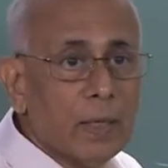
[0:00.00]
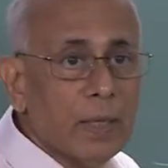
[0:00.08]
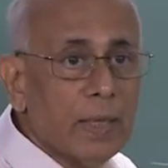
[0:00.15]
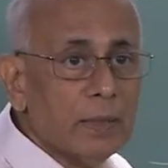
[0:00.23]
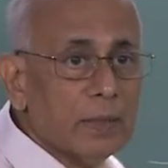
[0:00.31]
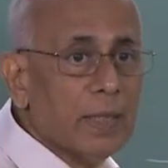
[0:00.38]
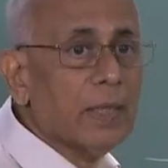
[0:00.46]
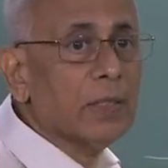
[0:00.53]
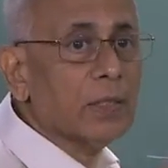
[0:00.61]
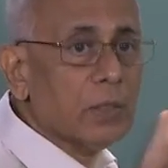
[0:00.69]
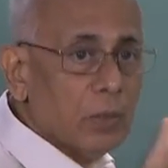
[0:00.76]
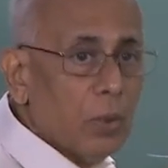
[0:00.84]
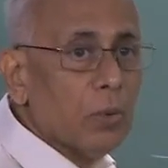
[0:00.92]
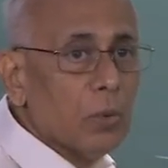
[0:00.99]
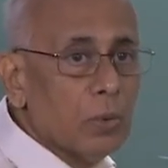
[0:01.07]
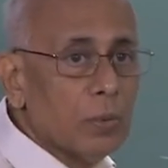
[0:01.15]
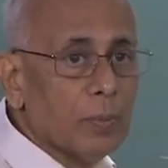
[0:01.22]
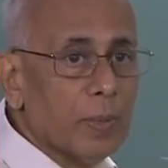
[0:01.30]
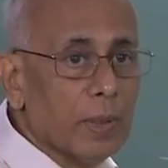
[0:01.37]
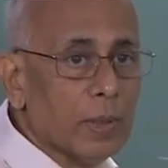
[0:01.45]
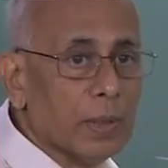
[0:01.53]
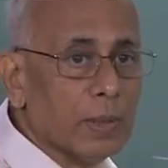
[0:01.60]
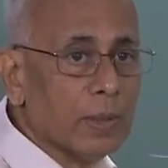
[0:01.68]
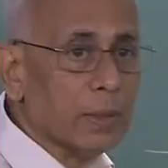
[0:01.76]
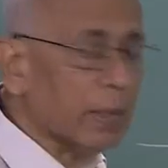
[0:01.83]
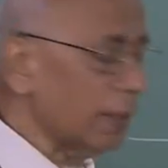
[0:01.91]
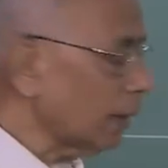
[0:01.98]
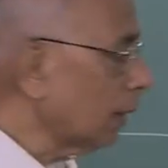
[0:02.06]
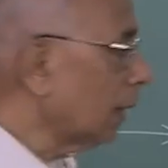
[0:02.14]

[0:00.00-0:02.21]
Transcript: less than a slow particle, right.